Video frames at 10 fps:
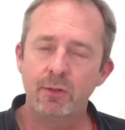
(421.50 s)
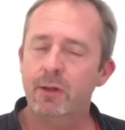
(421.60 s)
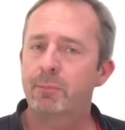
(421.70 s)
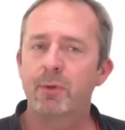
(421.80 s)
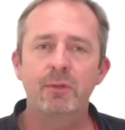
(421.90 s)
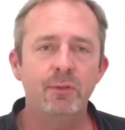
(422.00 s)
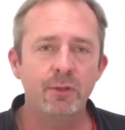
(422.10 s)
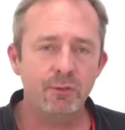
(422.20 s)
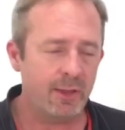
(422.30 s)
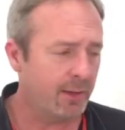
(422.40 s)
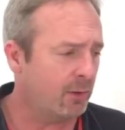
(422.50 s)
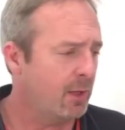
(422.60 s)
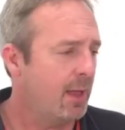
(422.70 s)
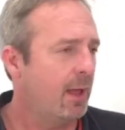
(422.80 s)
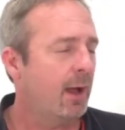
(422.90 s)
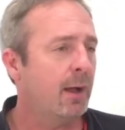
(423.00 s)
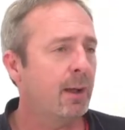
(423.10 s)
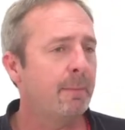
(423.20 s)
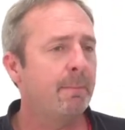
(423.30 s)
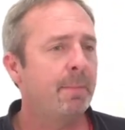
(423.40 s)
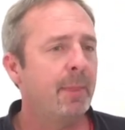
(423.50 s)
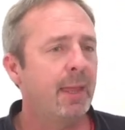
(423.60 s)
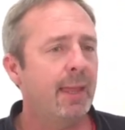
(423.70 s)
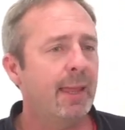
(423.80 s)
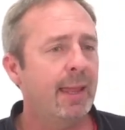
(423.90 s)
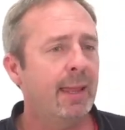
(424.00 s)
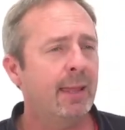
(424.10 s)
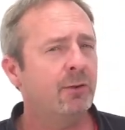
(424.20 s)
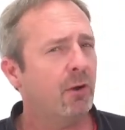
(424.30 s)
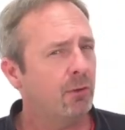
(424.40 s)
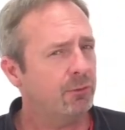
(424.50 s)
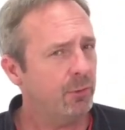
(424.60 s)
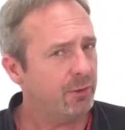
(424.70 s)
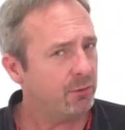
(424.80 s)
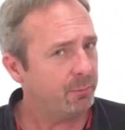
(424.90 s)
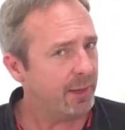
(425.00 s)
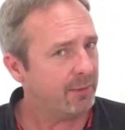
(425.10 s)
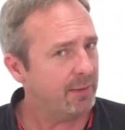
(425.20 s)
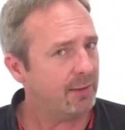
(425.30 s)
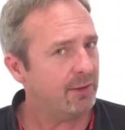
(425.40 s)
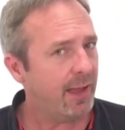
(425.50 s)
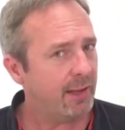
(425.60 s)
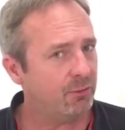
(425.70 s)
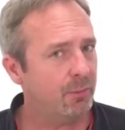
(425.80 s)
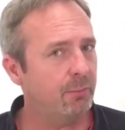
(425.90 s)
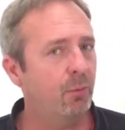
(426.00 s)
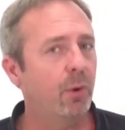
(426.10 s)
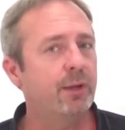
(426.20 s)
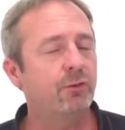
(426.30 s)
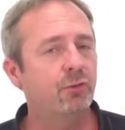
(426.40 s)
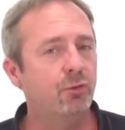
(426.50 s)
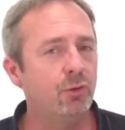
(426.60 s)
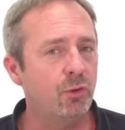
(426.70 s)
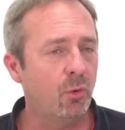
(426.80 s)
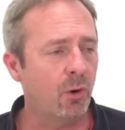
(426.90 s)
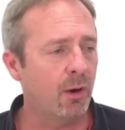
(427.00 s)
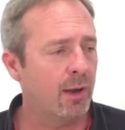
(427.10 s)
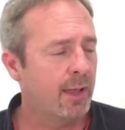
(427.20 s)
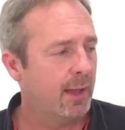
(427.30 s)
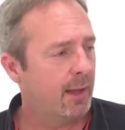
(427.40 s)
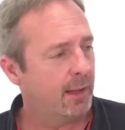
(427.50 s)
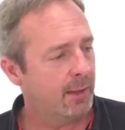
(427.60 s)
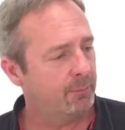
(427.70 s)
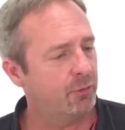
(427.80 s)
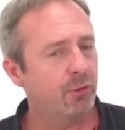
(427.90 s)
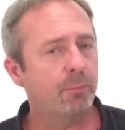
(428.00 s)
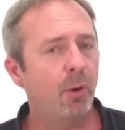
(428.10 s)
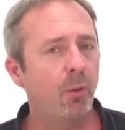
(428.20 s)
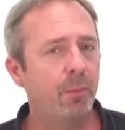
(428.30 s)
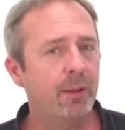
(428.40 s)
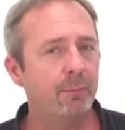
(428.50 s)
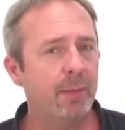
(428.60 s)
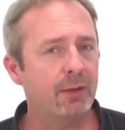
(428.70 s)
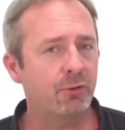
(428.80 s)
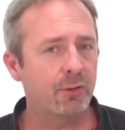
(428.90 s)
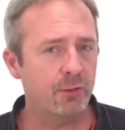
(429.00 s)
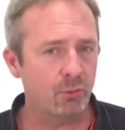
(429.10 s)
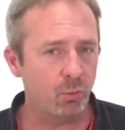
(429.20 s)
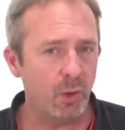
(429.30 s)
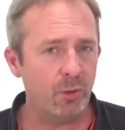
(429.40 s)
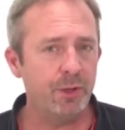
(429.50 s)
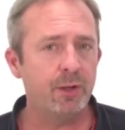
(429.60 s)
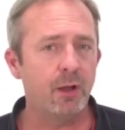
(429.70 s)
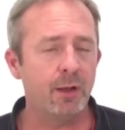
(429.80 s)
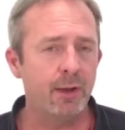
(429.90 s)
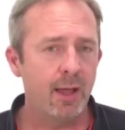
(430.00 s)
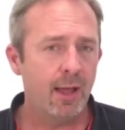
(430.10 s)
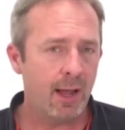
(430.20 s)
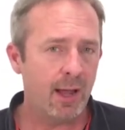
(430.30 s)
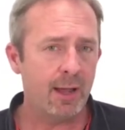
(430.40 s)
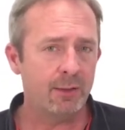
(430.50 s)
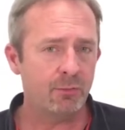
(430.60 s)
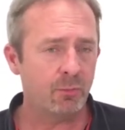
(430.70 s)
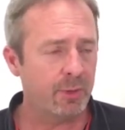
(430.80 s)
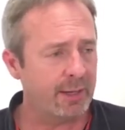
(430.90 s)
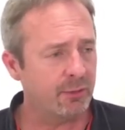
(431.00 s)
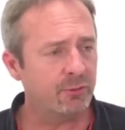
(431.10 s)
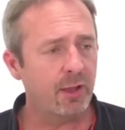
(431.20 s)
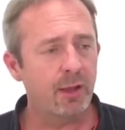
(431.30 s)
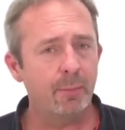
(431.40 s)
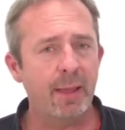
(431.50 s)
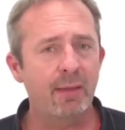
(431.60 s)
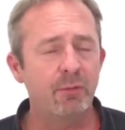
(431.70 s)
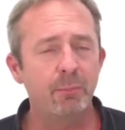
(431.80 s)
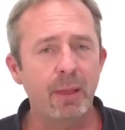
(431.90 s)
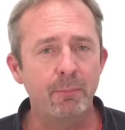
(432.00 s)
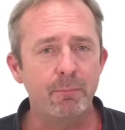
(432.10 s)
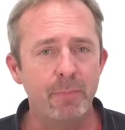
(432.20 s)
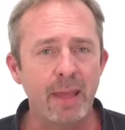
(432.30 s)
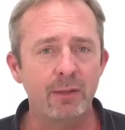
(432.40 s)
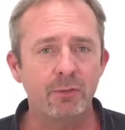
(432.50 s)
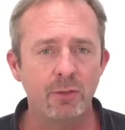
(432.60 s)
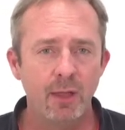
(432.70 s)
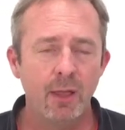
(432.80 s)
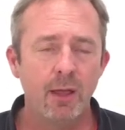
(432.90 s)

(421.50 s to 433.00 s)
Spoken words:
in a previous sail. And also inspect the attachment point to your pulpit and make sure that those welded on eyes or rings haven't been bent.